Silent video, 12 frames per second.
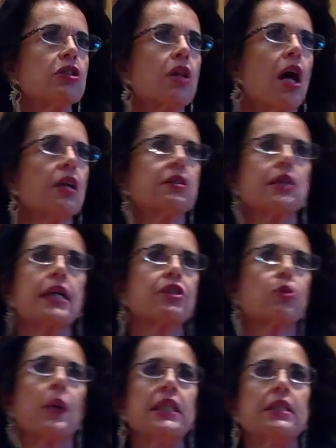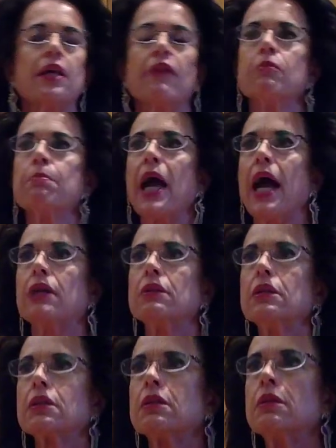she lost like 27
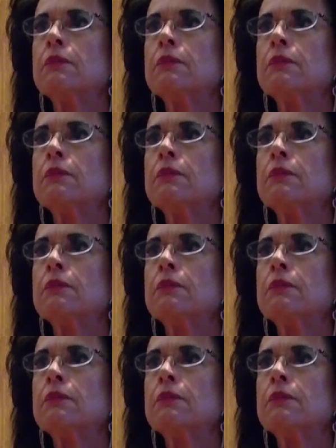pounds.